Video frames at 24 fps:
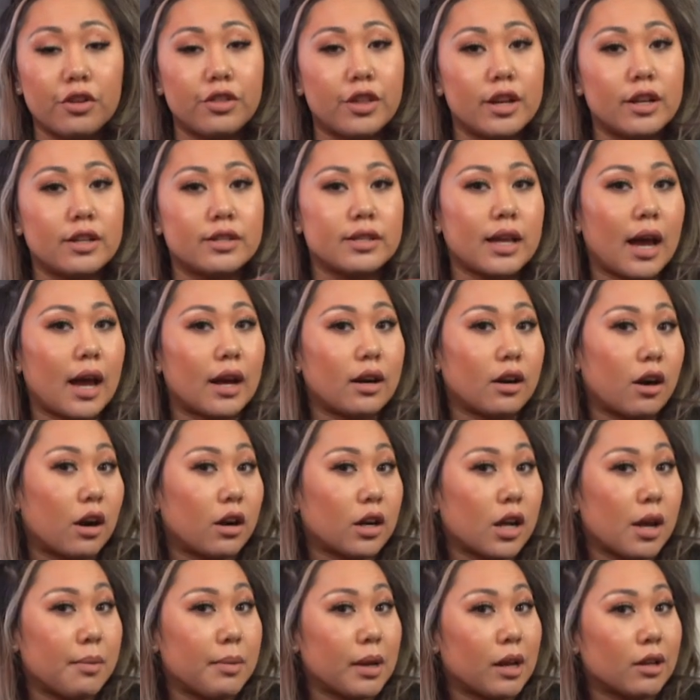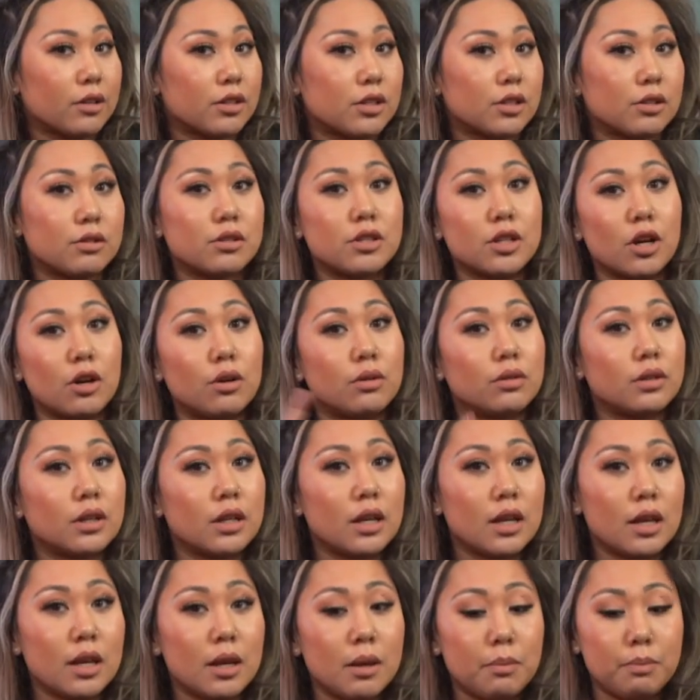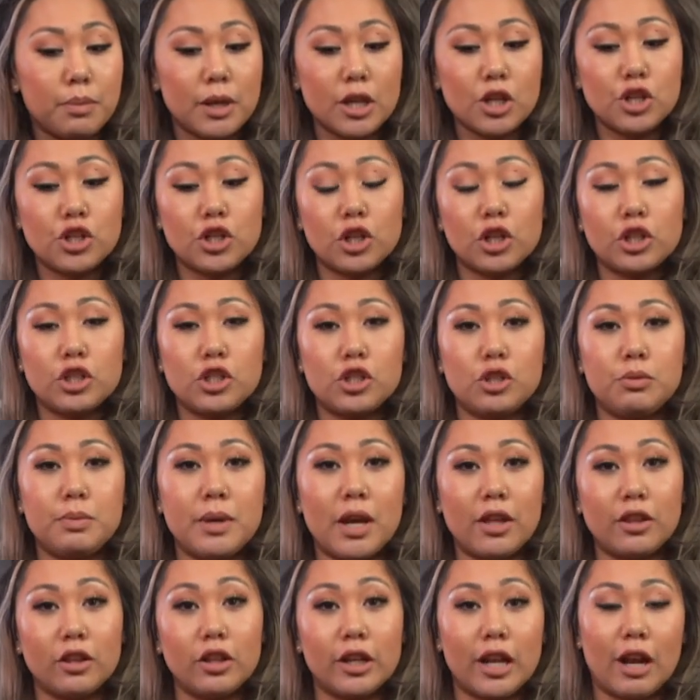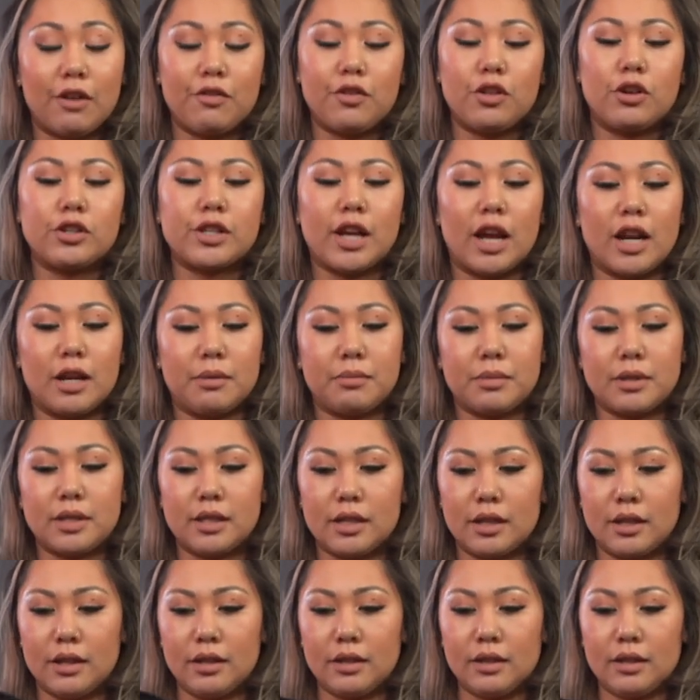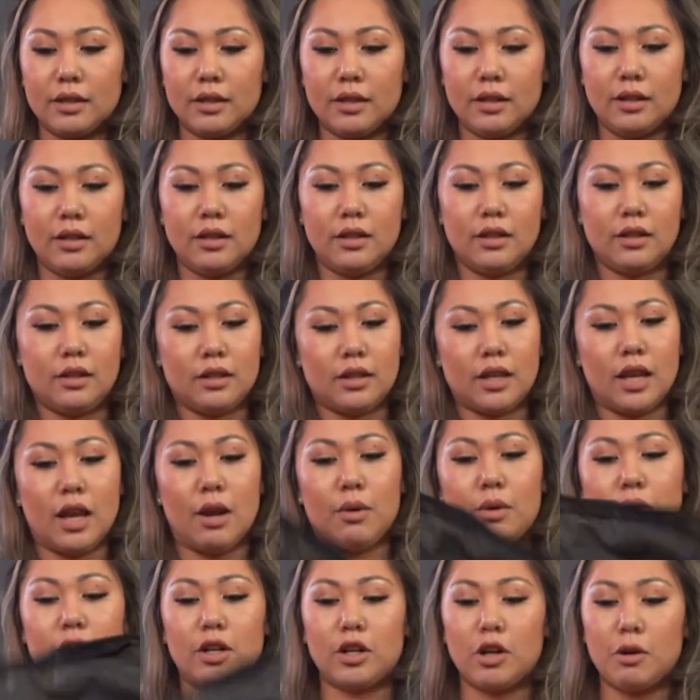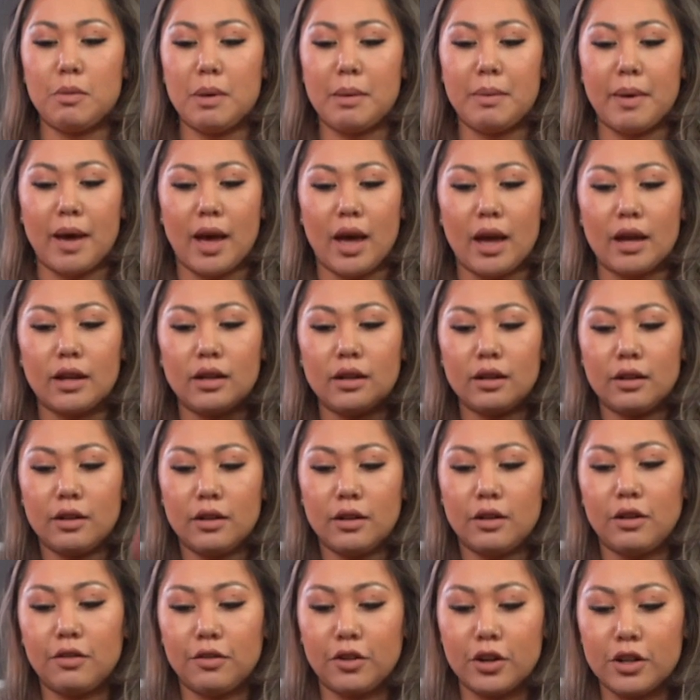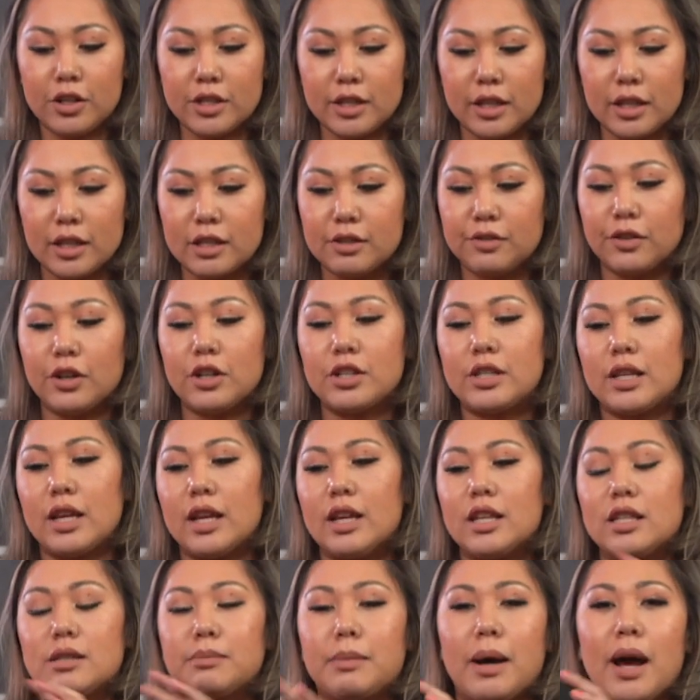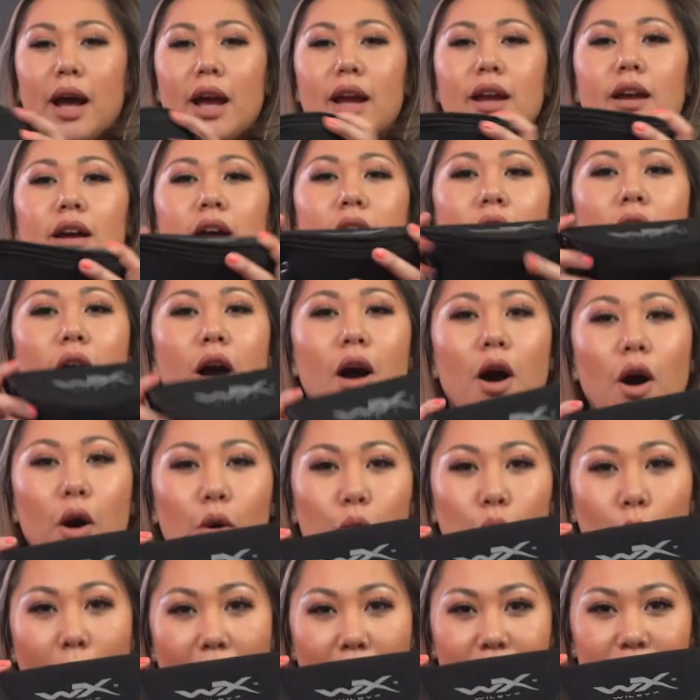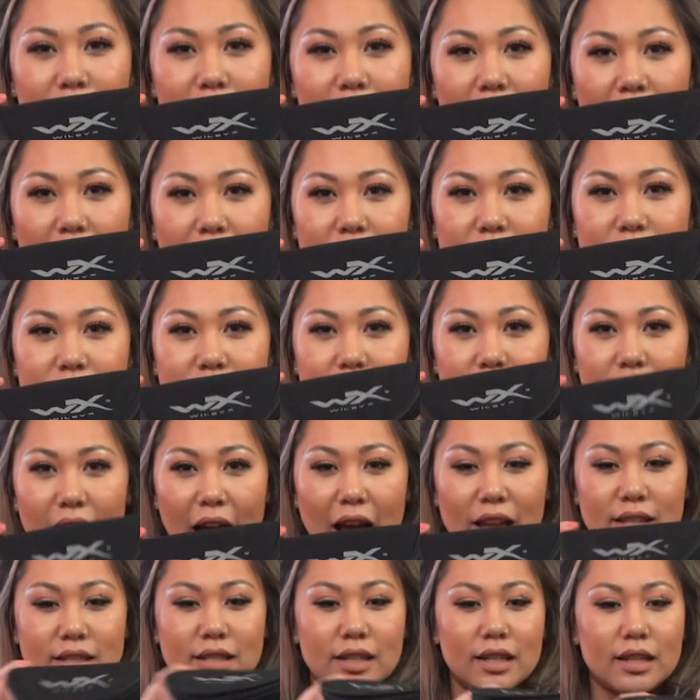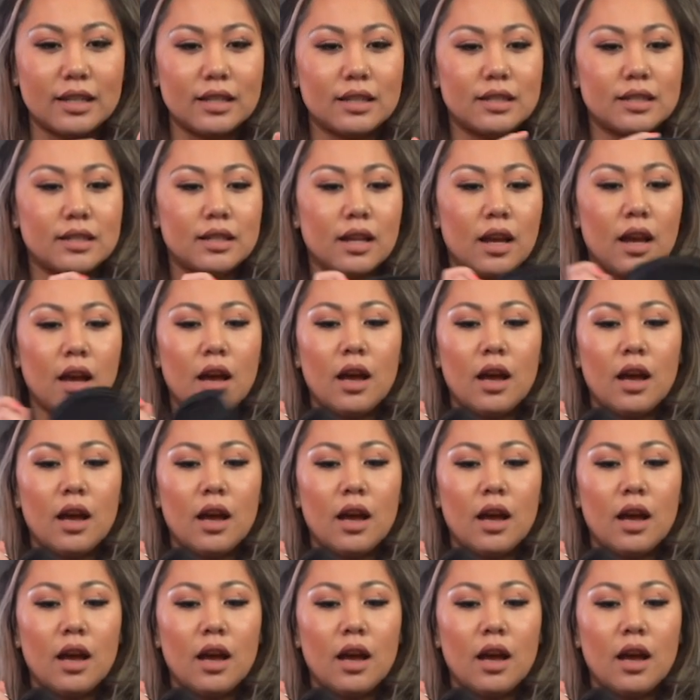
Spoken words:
things that are coming out soon. So be sure to be on the lookout for those items. Okay, we're gonna go in my bag. First things first is my Wiley X glasses.